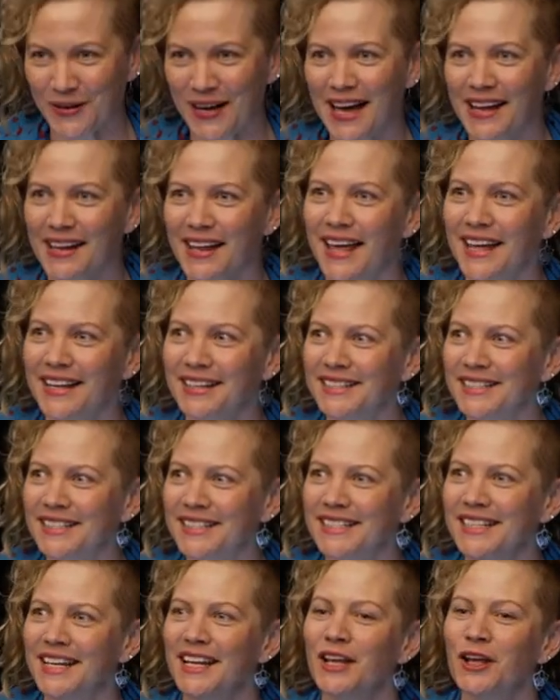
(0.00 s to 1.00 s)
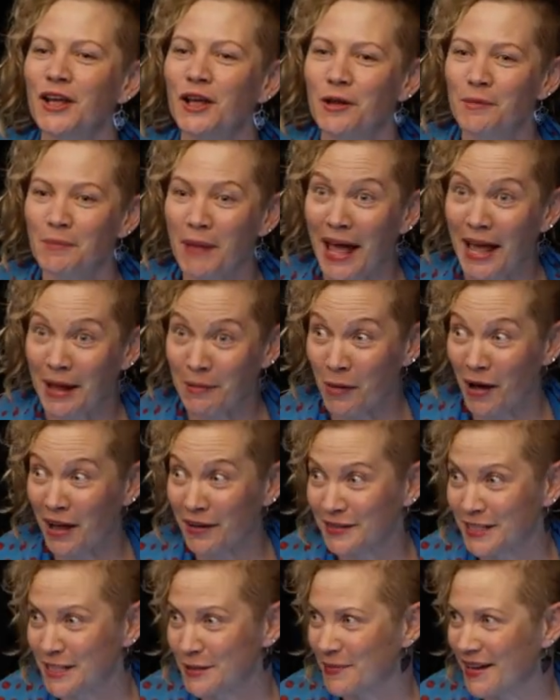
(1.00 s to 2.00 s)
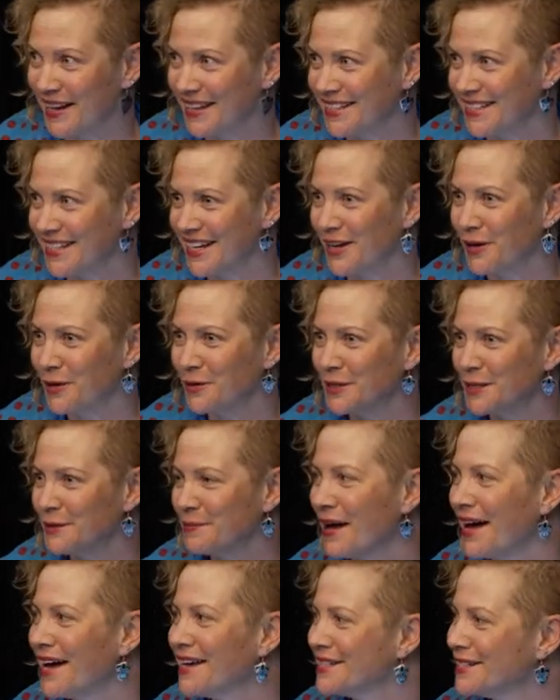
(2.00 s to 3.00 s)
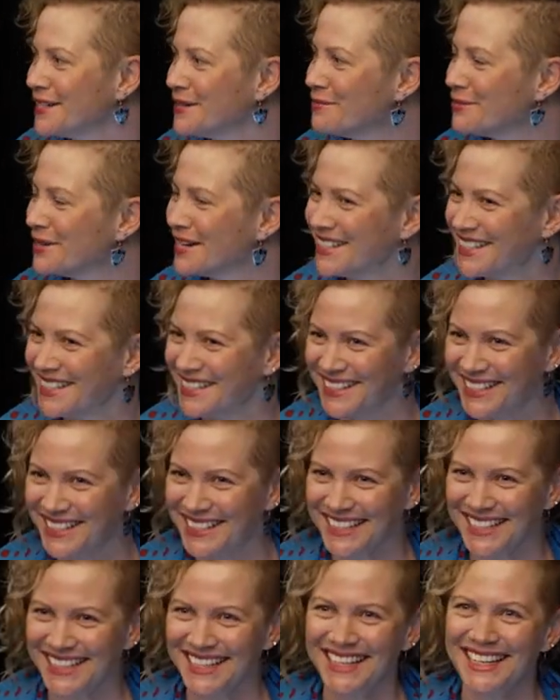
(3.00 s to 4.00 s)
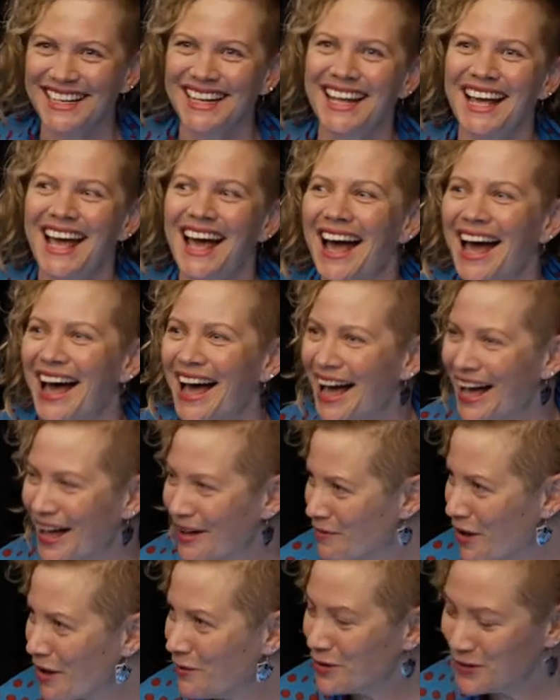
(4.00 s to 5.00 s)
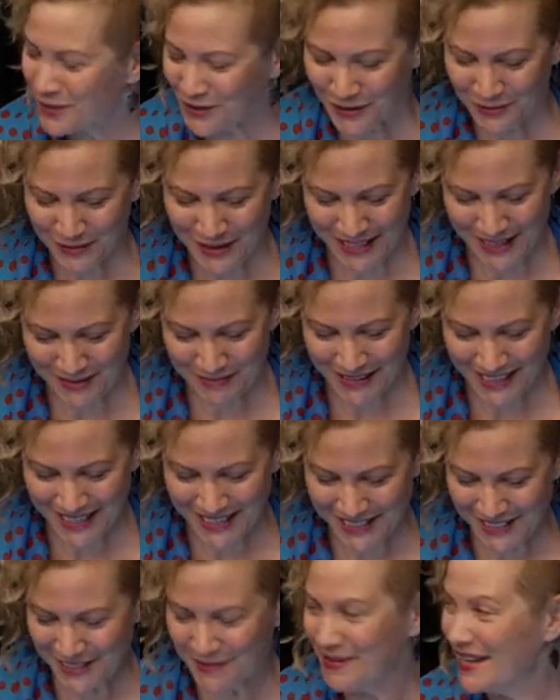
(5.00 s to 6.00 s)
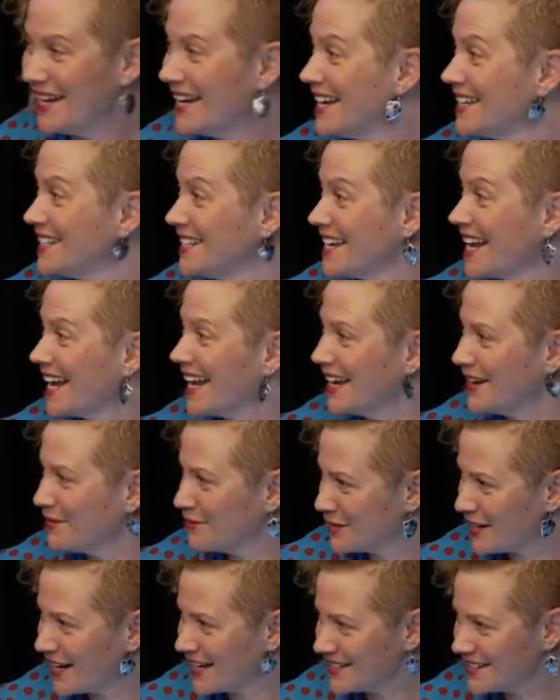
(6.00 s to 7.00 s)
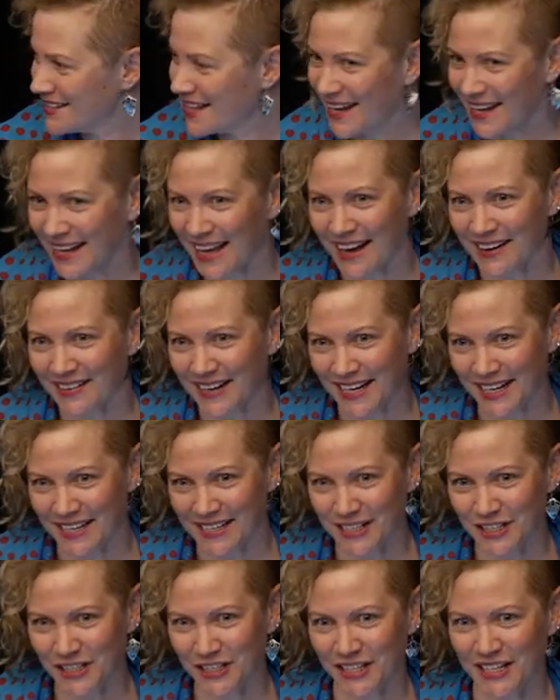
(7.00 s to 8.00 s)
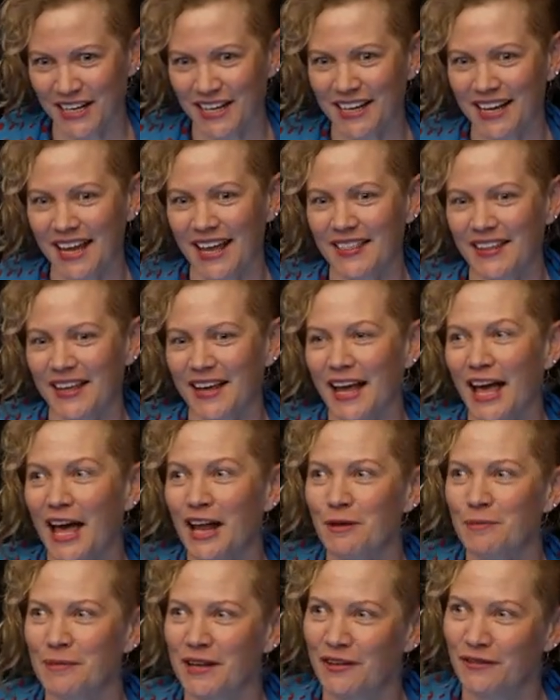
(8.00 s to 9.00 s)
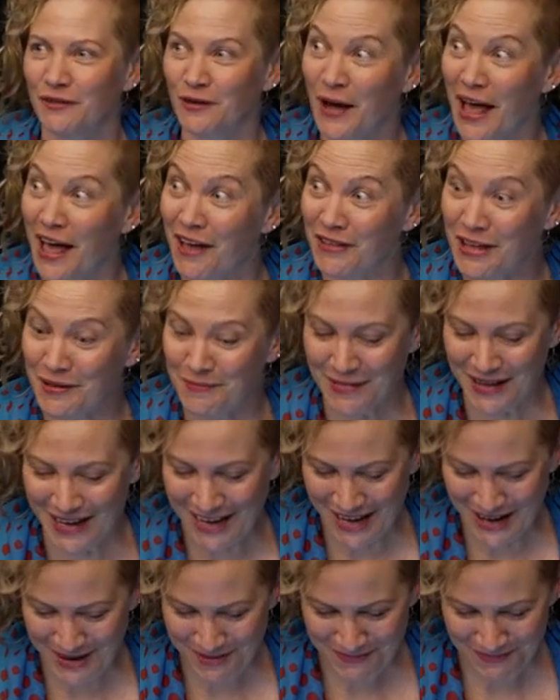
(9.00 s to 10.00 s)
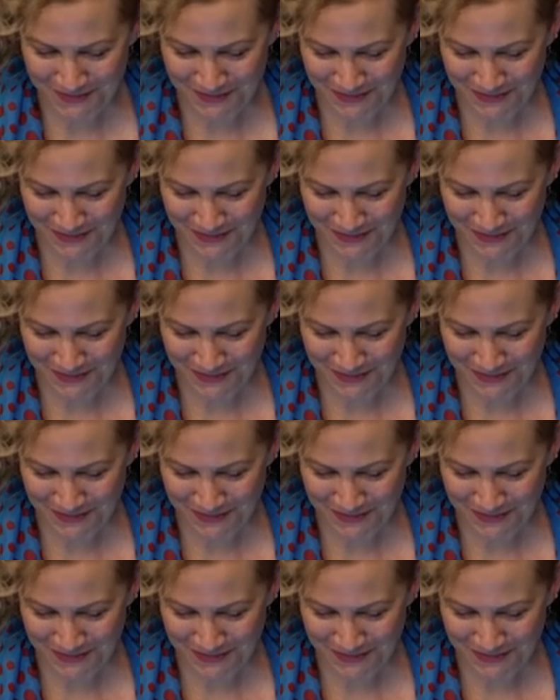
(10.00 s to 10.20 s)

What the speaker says: Noongar lands and paying my respects to elders past and present. I'm also really pleased to be here today and would like to thank Gary Kanishka and the Academy for having me.